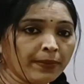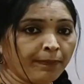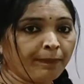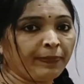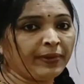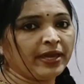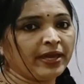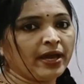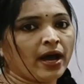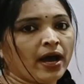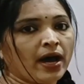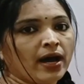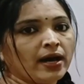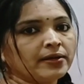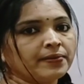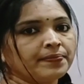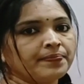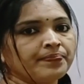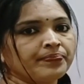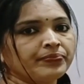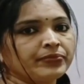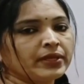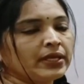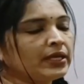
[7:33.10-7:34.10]

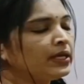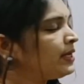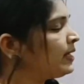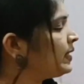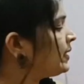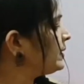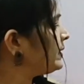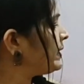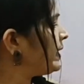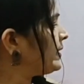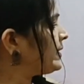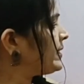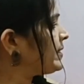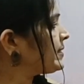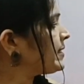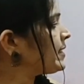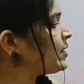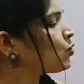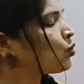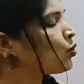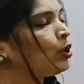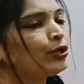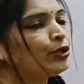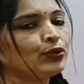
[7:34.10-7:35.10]
NPR, that is
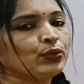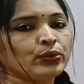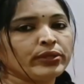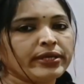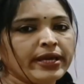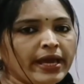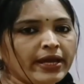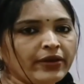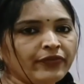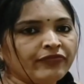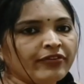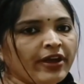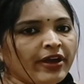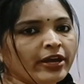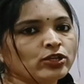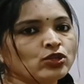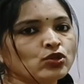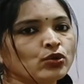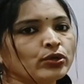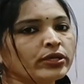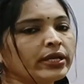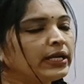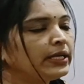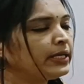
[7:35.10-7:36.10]
equal to n
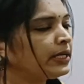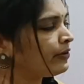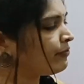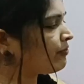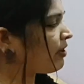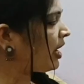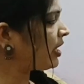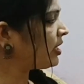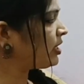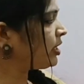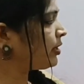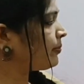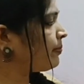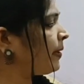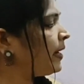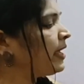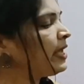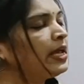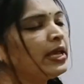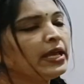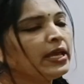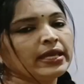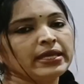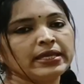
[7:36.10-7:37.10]
factorial divided
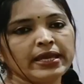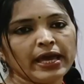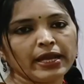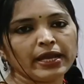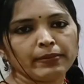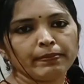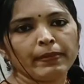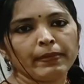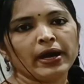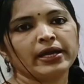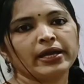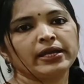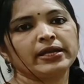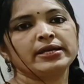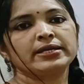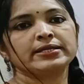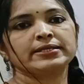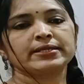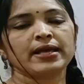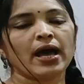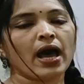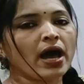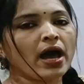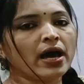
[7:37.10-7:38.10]
by n
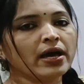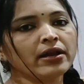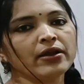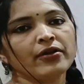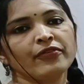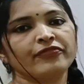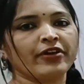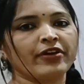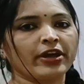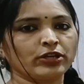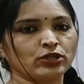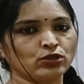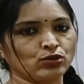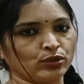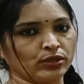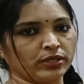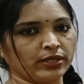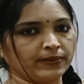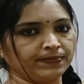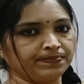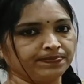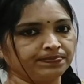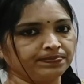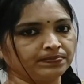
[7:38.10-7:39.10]
minus r
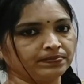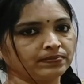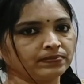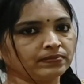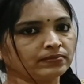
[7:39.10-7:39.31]
factorial.